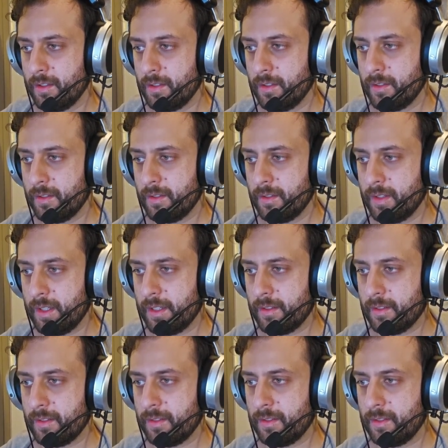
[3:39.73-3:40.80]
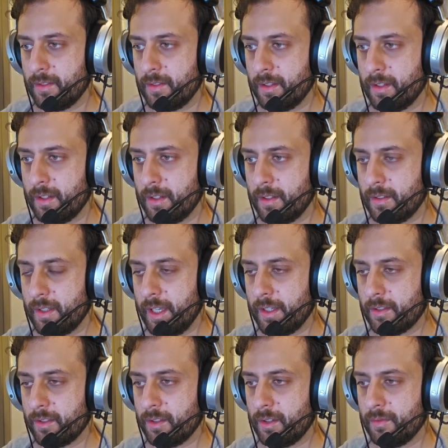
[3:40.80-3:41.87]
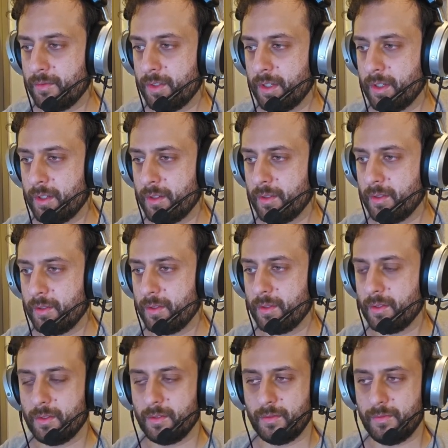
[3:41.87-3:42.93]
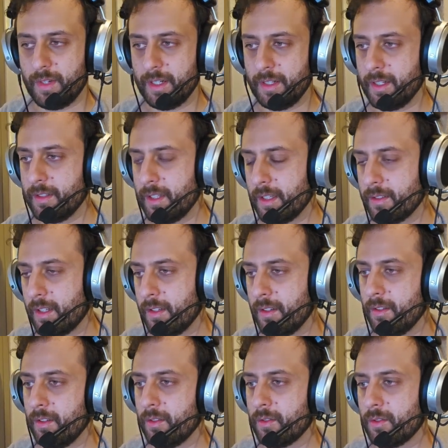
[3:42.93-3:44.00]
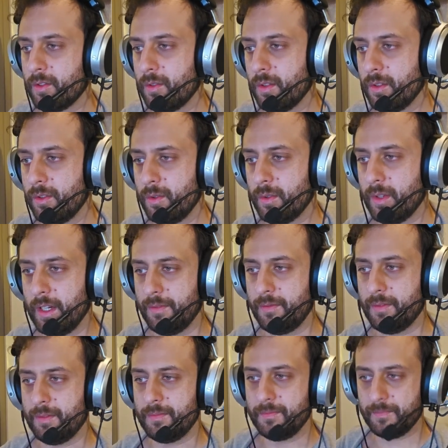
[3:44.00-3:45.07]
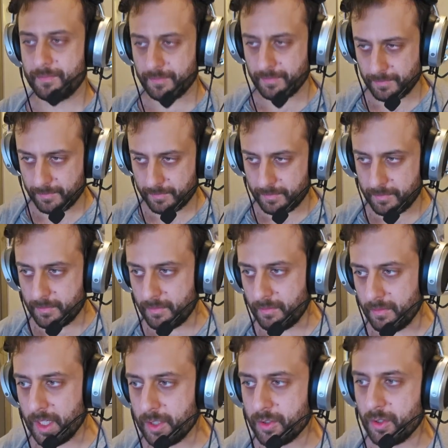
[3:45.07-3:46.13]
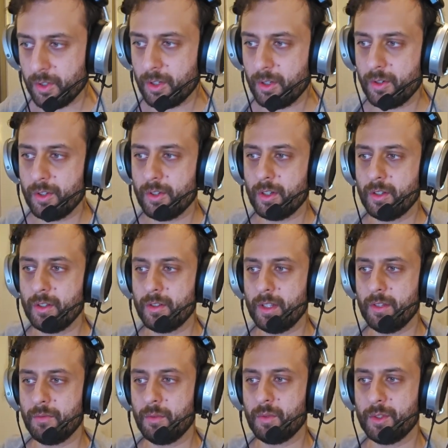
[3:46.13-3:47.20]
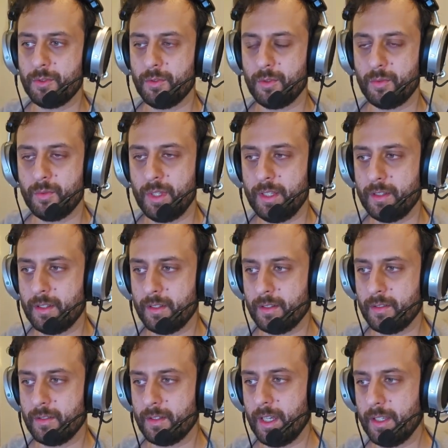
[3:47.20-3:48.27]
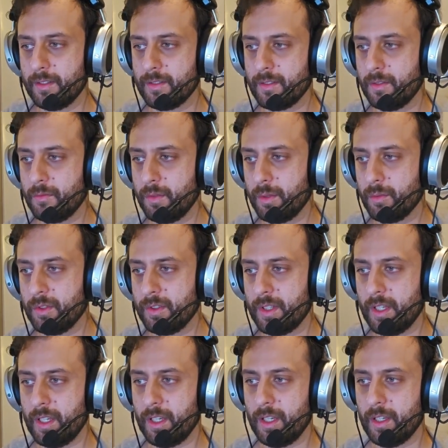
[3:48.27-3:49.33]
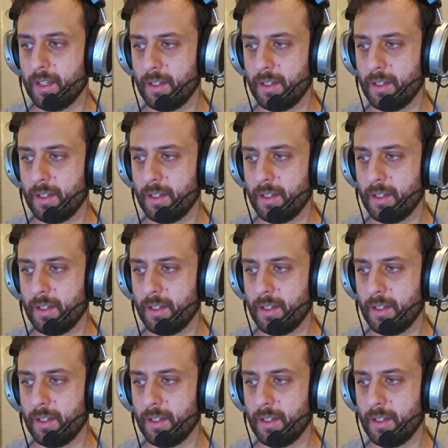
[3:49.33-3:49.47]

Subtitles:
set the text of the Fahrenheit text editing controller to F. So in clojuredart, if we wanted to read the text, we would say